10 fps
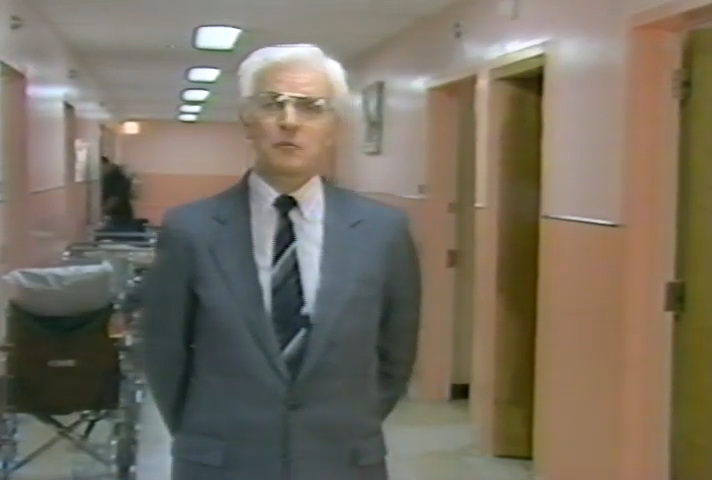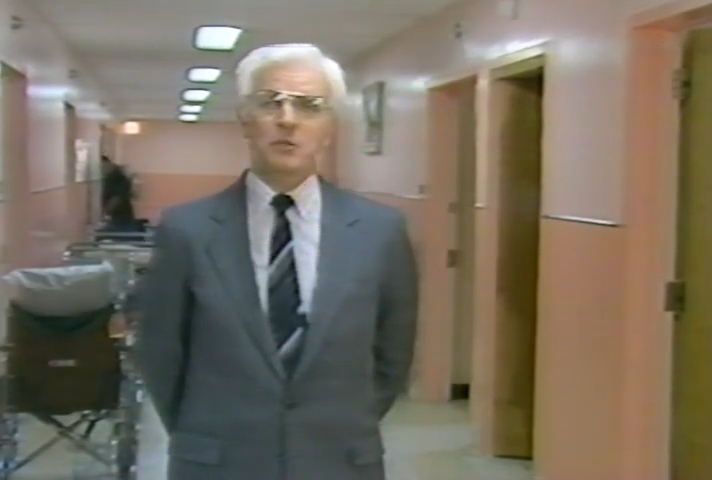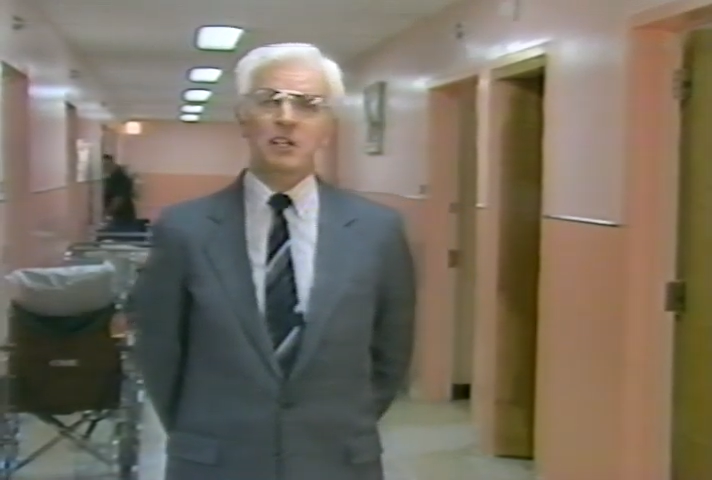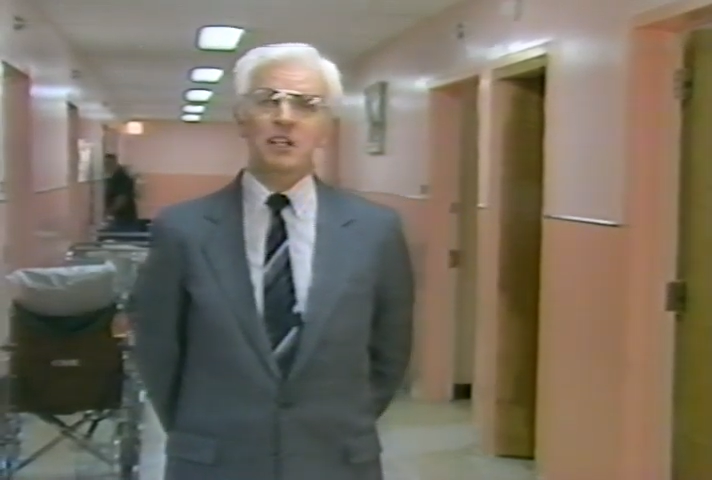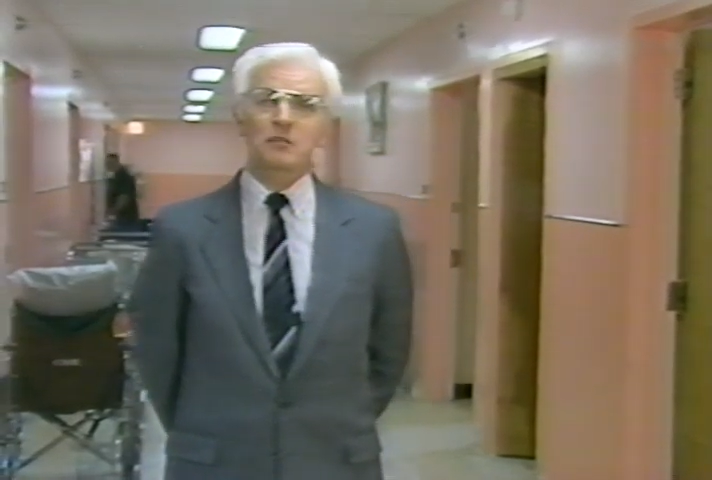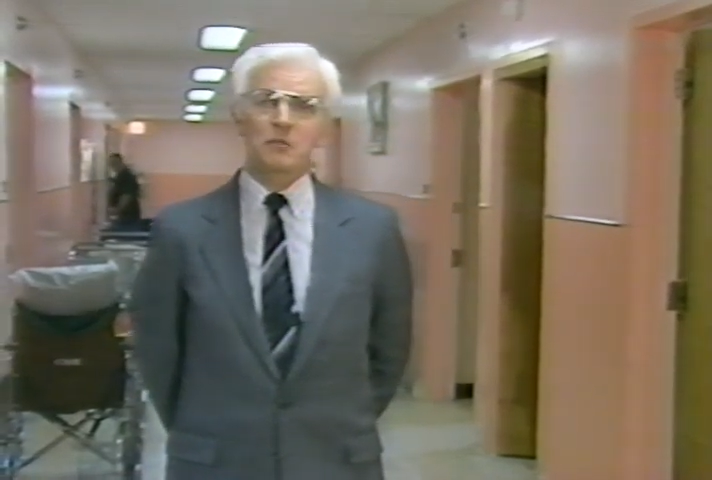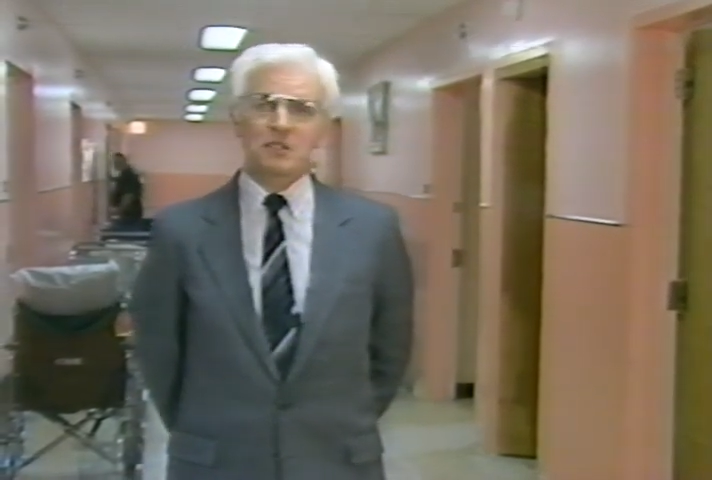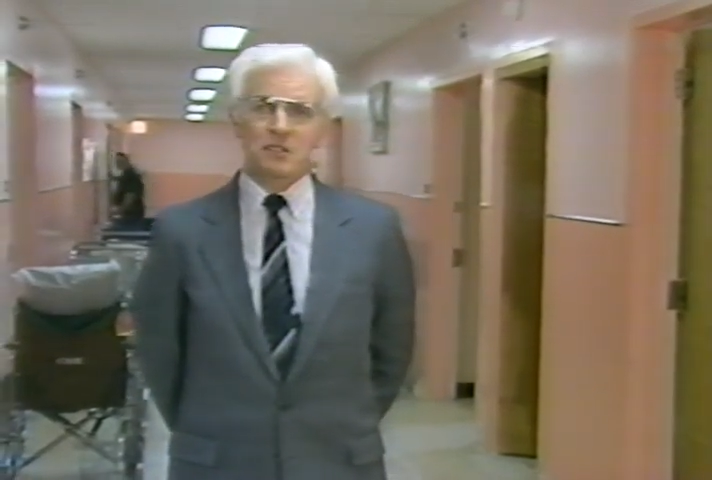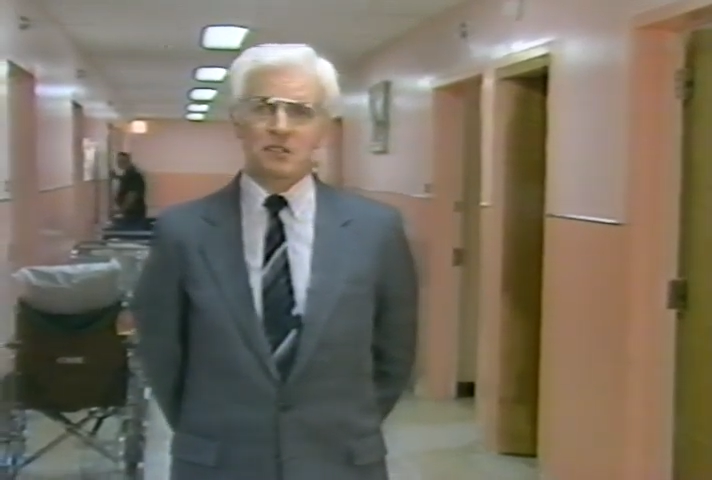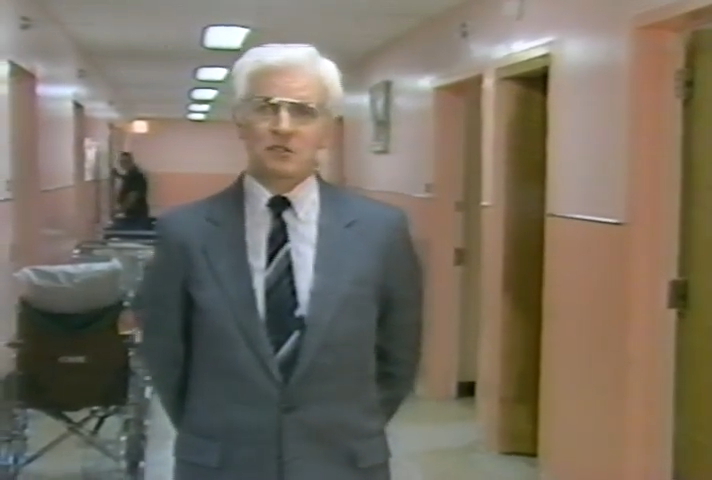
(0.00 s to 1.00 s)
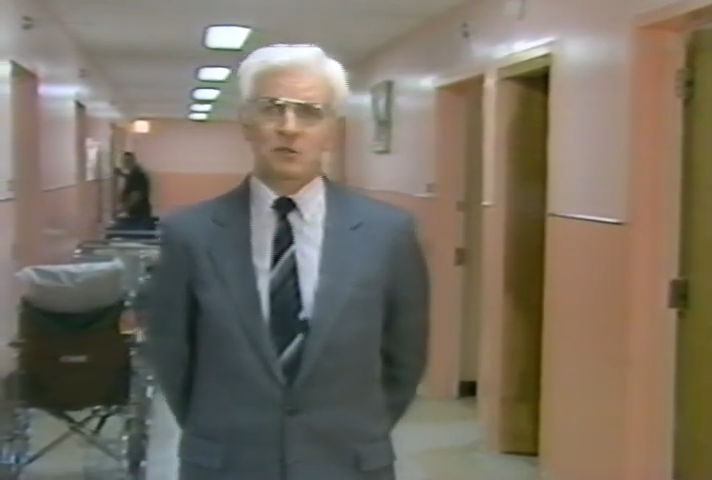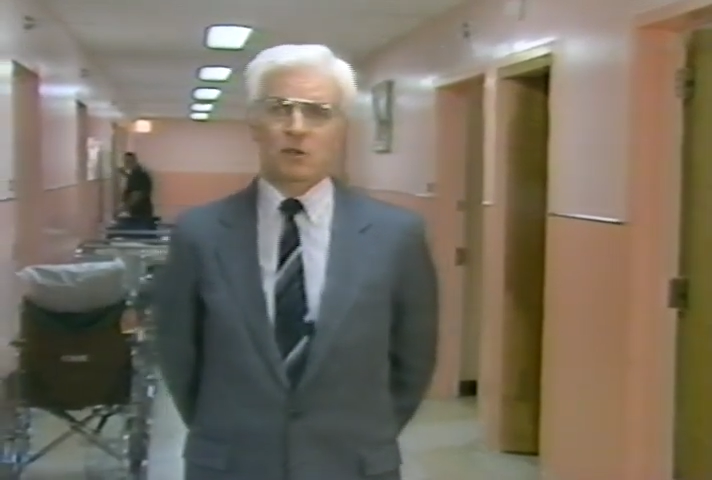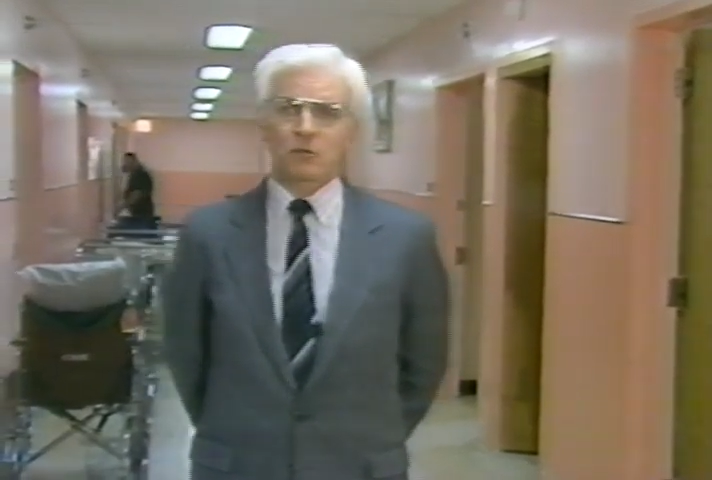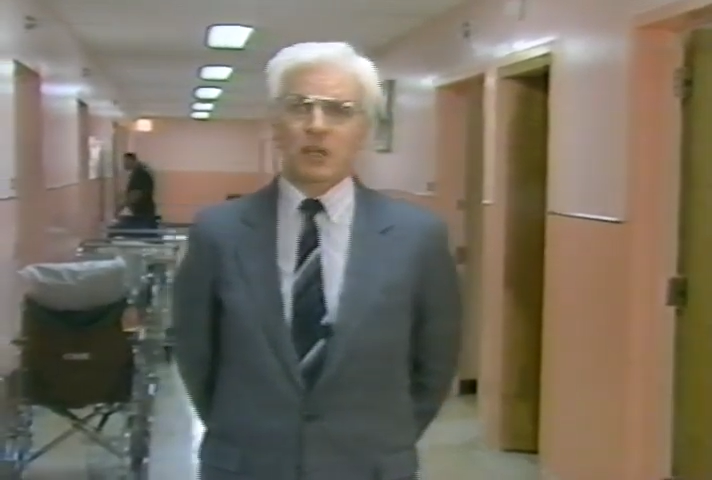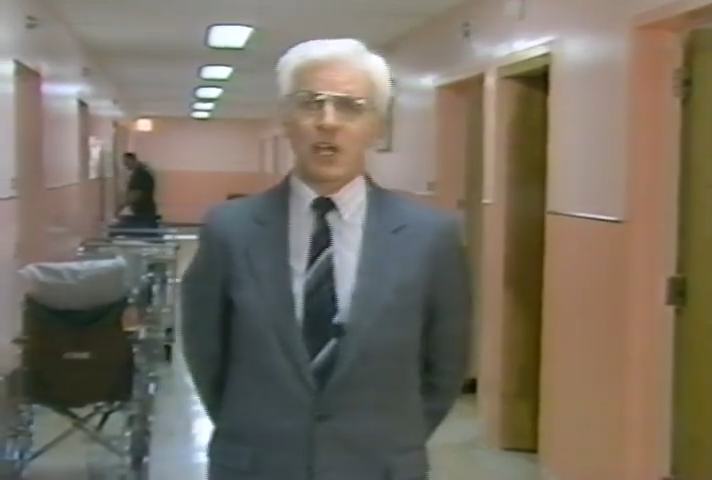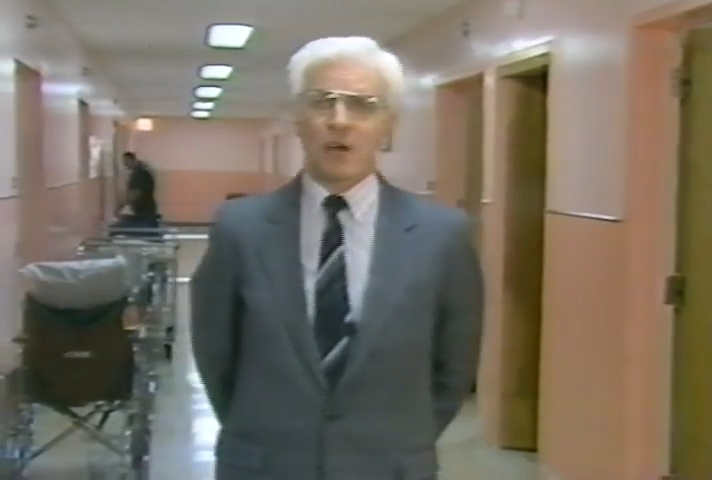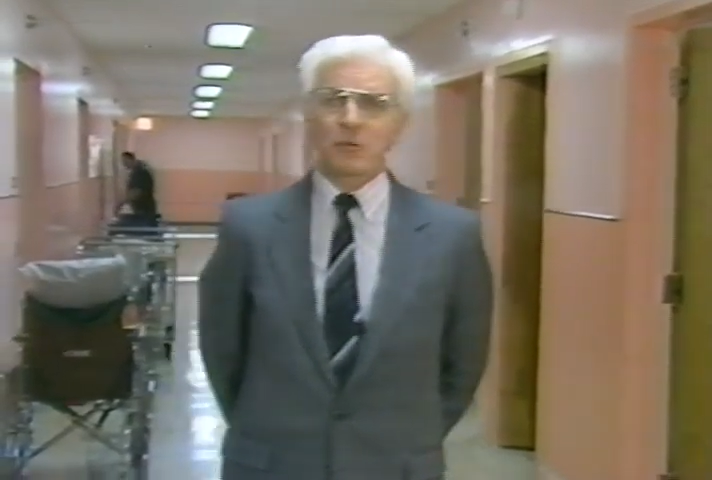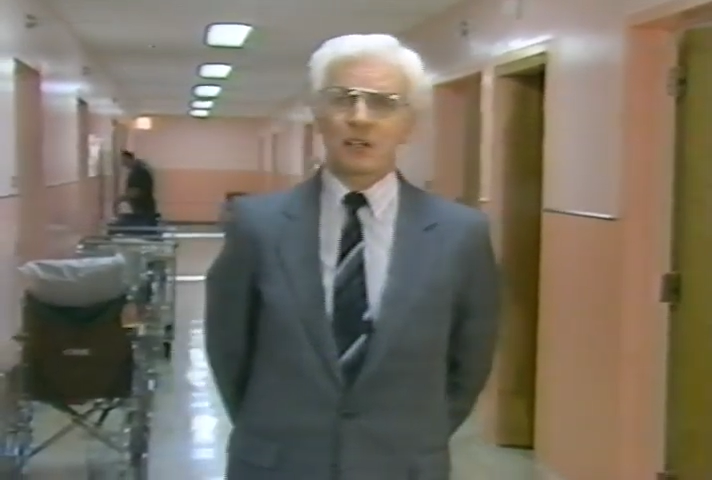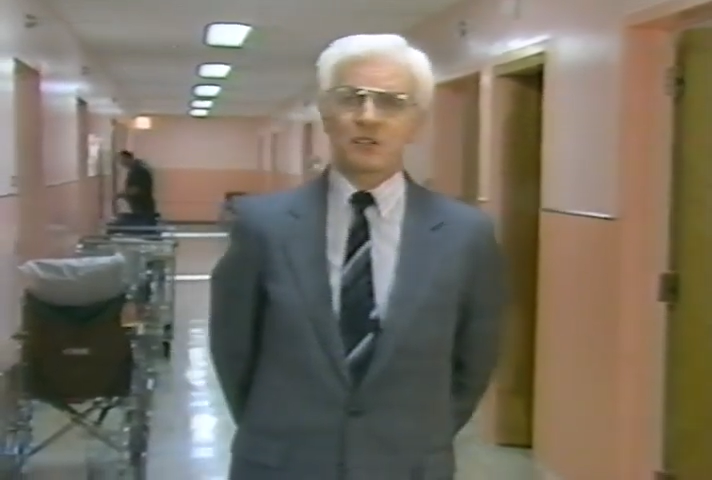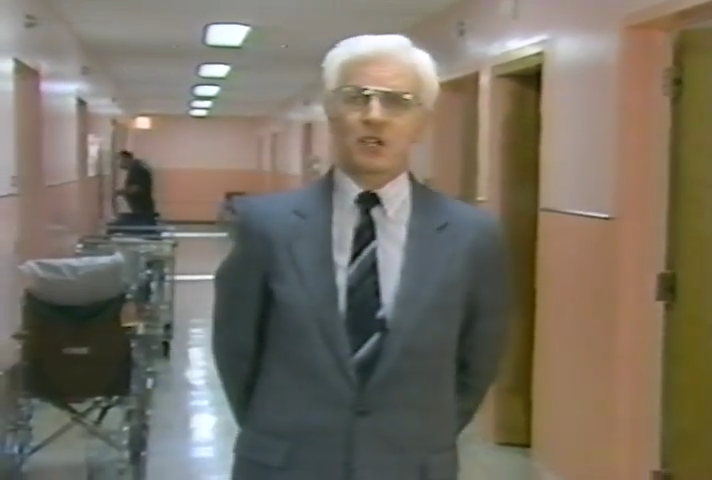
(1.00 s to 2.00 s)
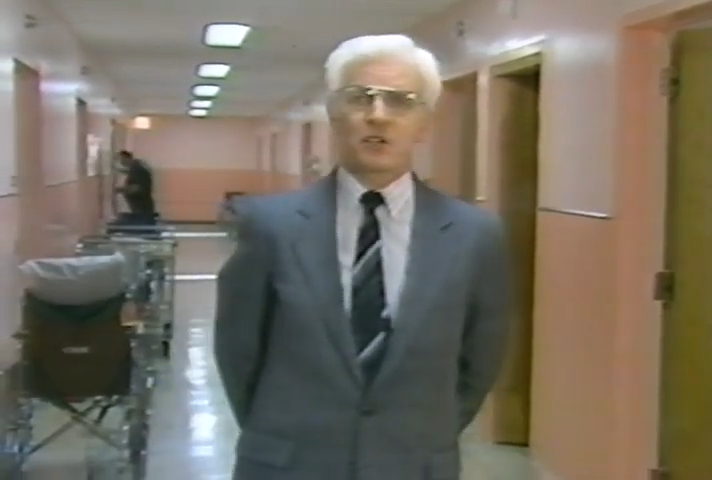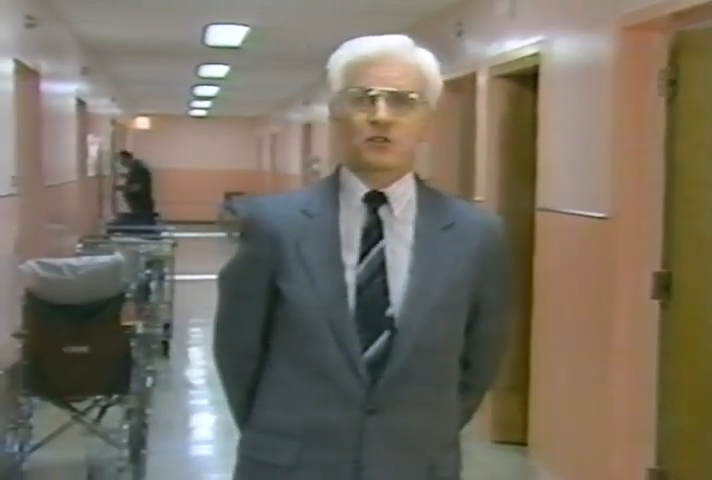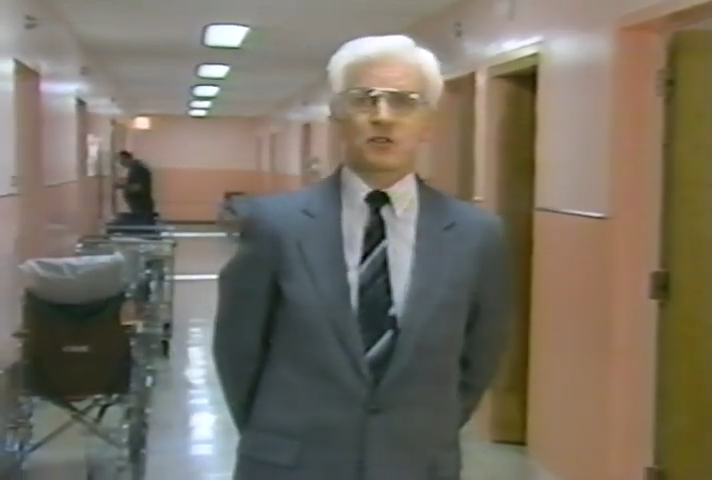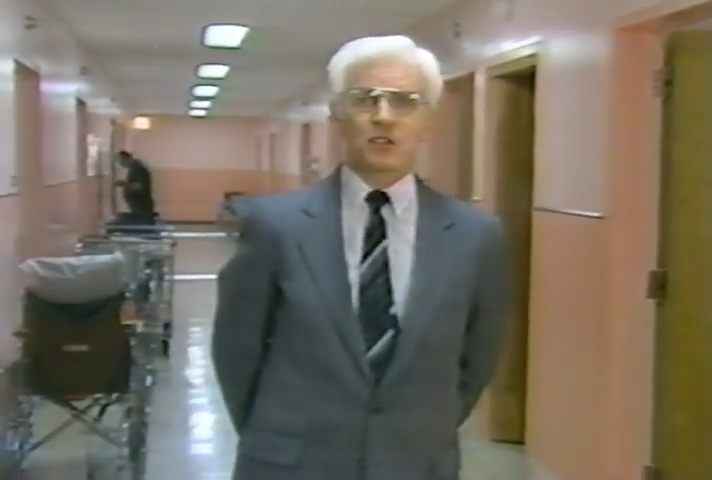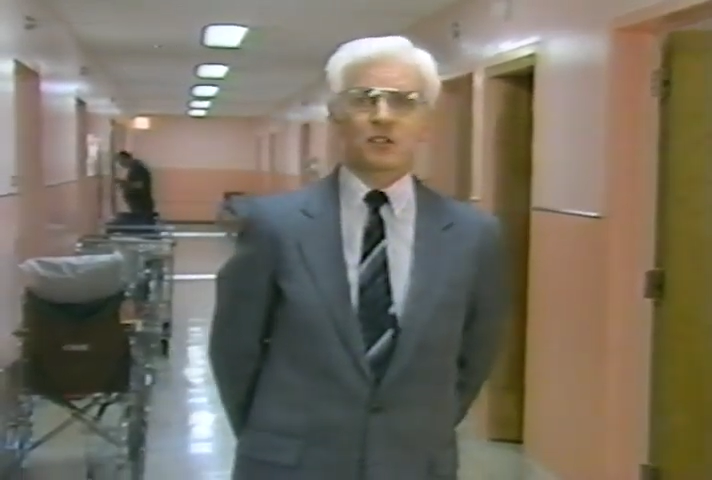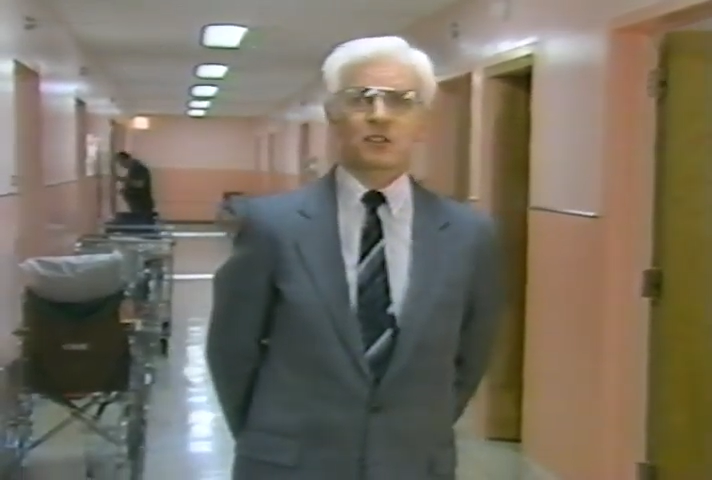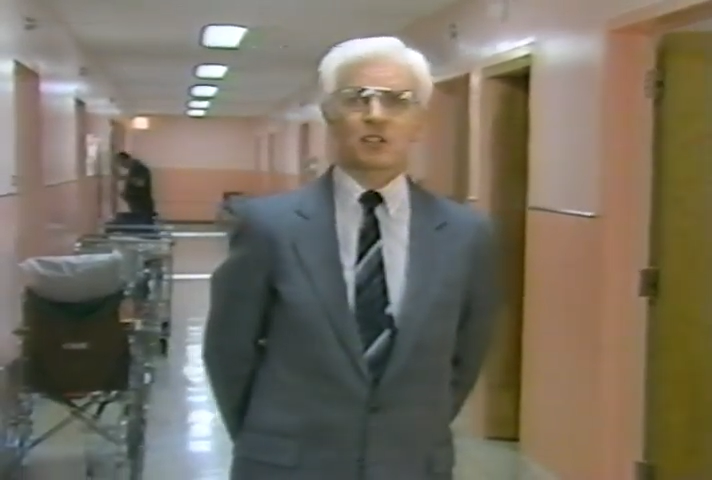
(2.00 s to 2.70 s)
Being admitted to a rehabilitation center